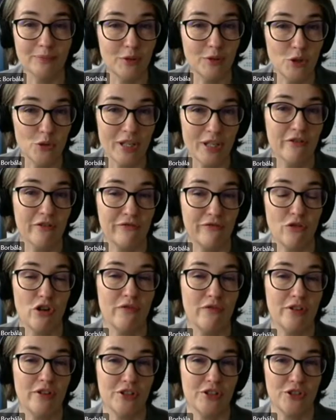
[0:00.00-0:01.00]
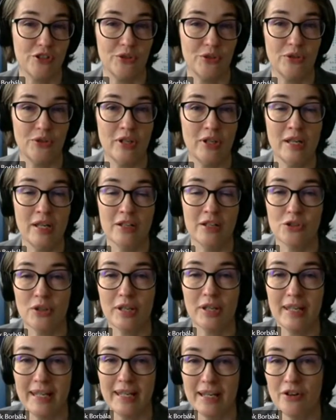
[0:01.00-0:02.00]
looking forward to
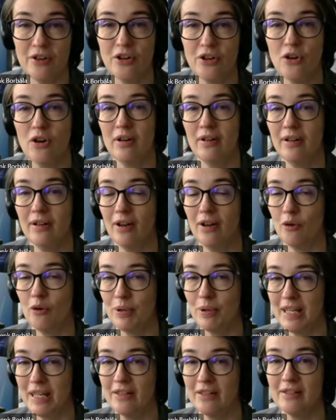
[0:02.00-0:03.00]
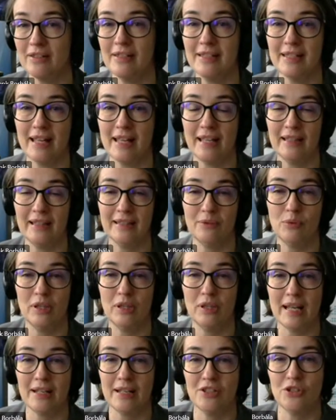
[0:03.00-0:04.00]
hear your opinions and would
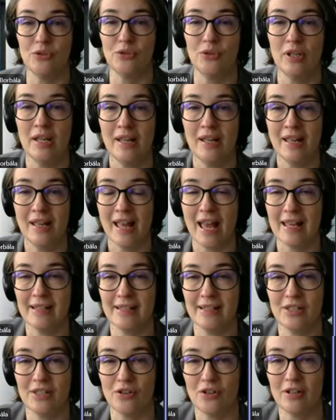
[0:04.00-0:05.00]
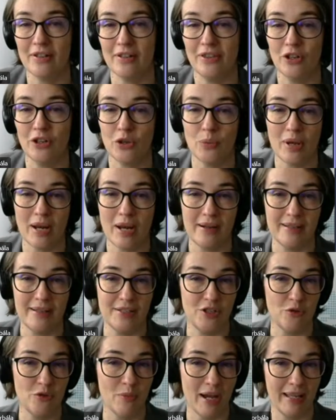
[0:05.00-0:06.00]
like to answer the
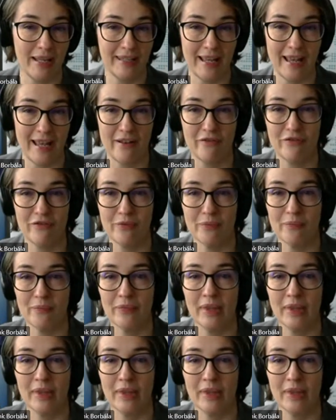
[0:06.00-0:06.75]
queries you might have.